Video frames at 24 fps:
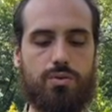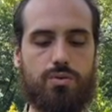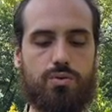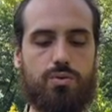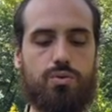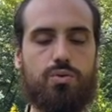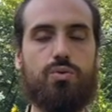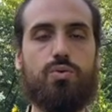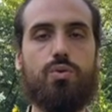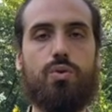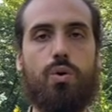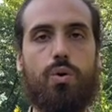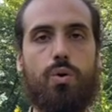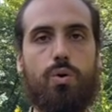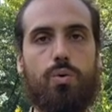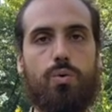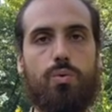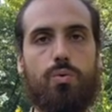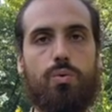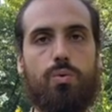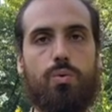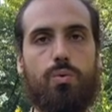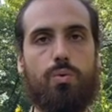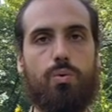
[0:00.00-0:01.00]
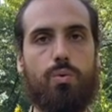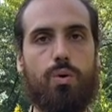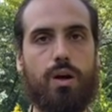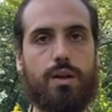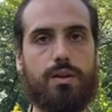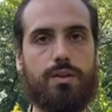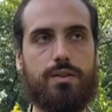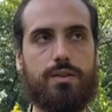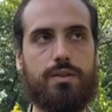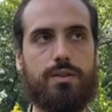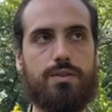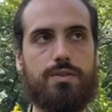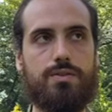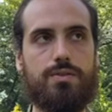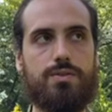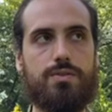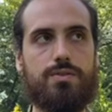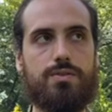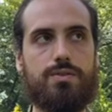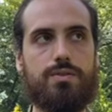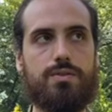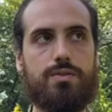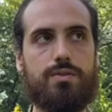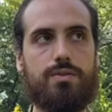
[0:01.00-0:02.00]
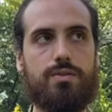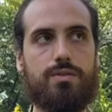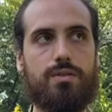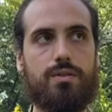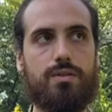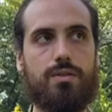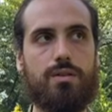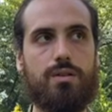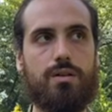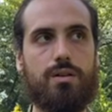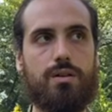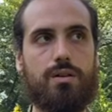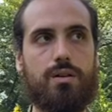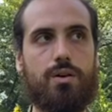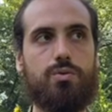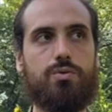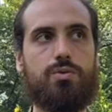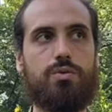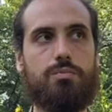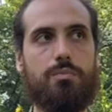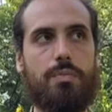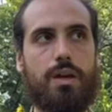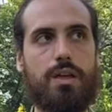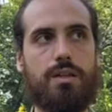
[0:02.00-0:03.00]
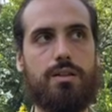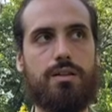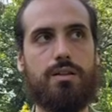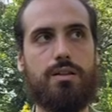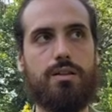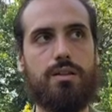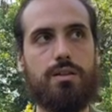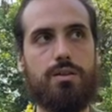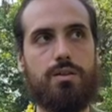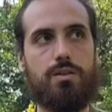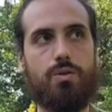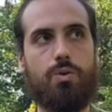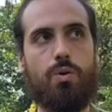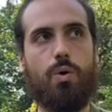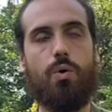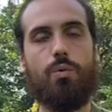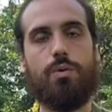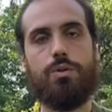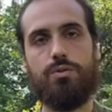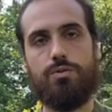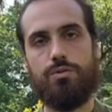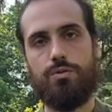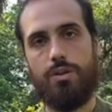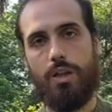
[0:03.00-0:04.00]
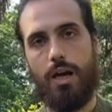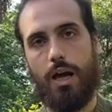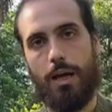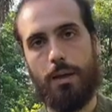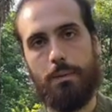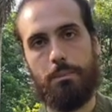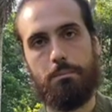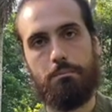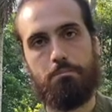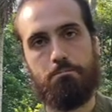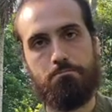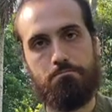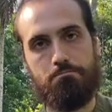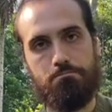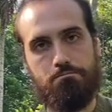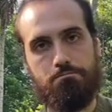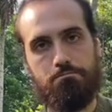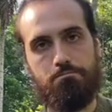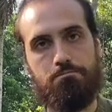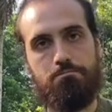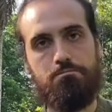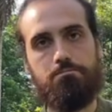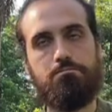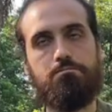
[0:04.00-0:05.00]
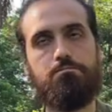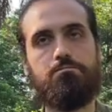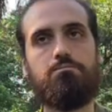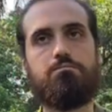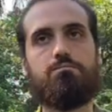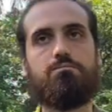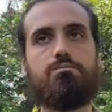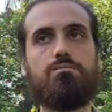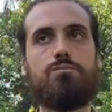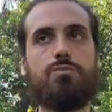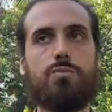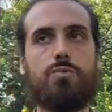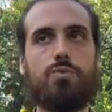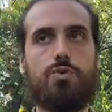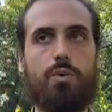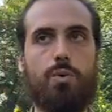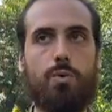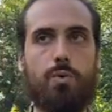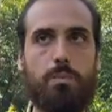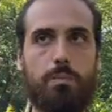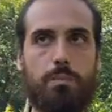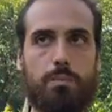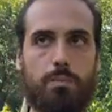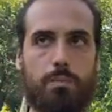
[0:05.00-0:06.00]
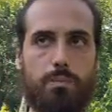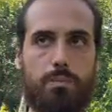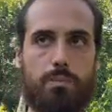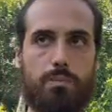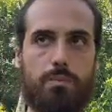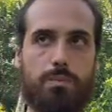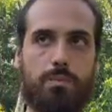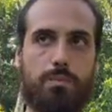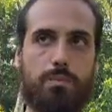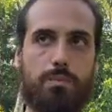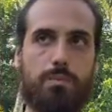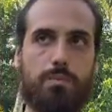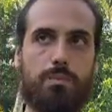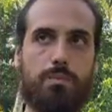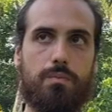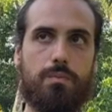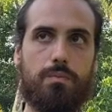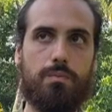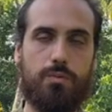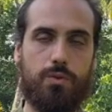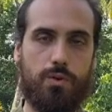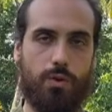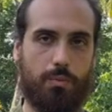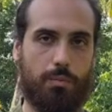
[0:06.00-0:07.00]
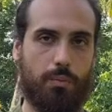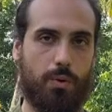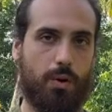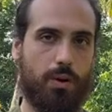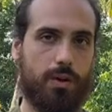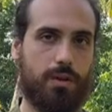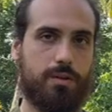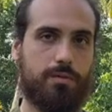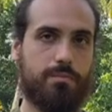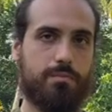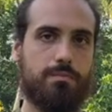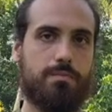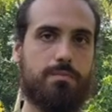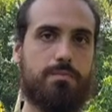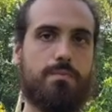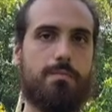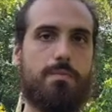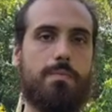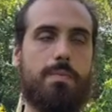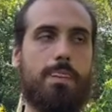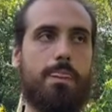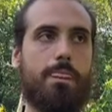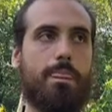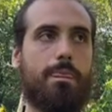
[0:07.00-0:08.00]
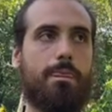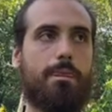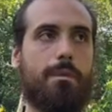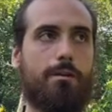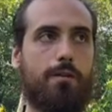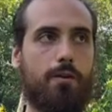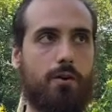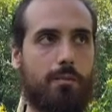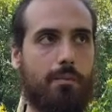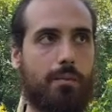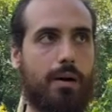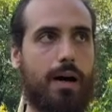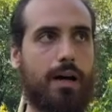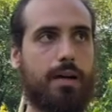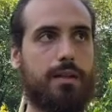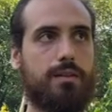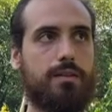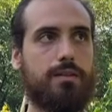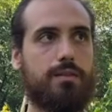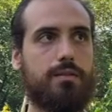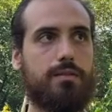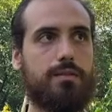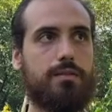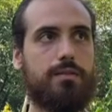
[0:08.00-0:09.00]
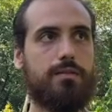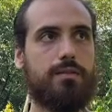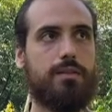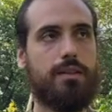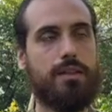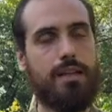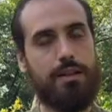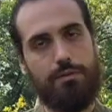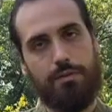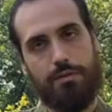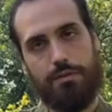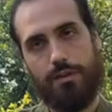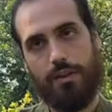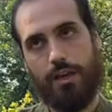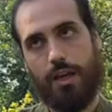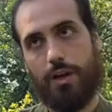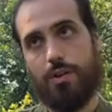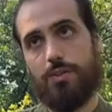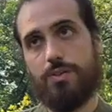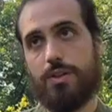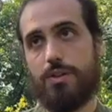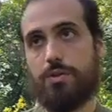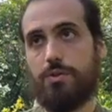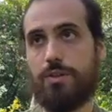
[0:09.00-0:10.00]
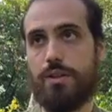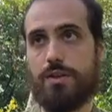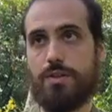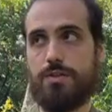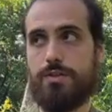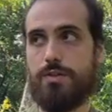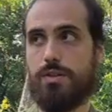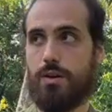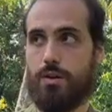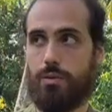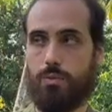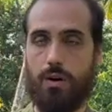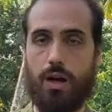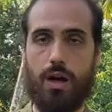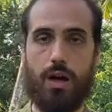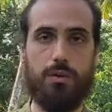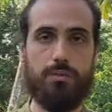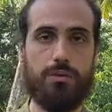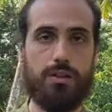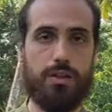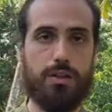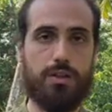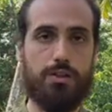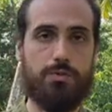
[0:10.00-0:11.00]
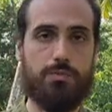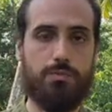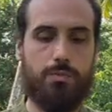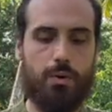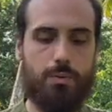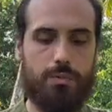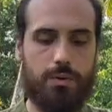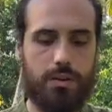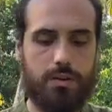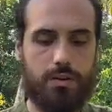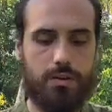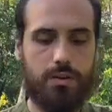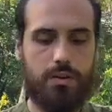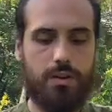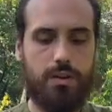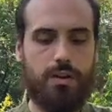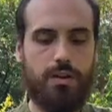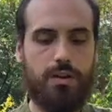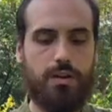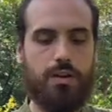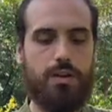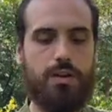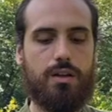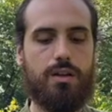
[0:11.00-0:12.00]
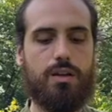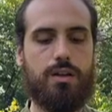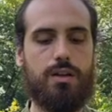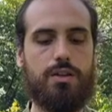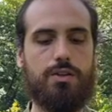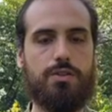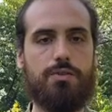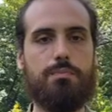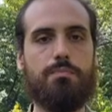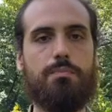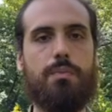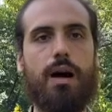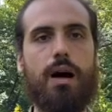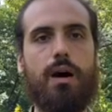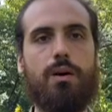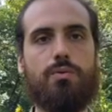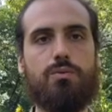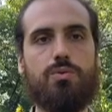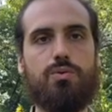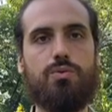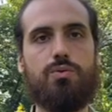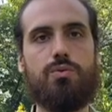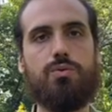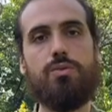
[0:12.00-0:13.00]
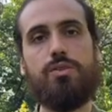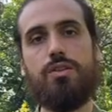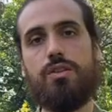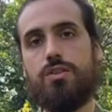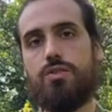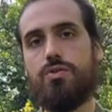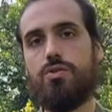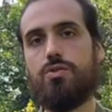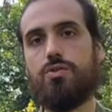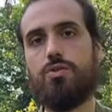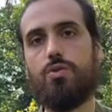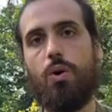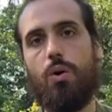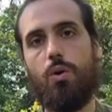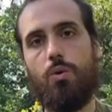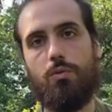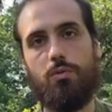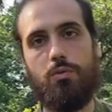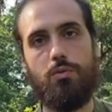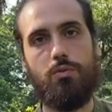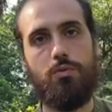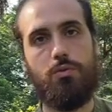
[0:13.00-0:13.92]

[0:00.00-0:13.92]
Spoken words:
to know what is ultimately going to die. So your body, your mind, and everything else that you can see around at this moment is bound to dissolve.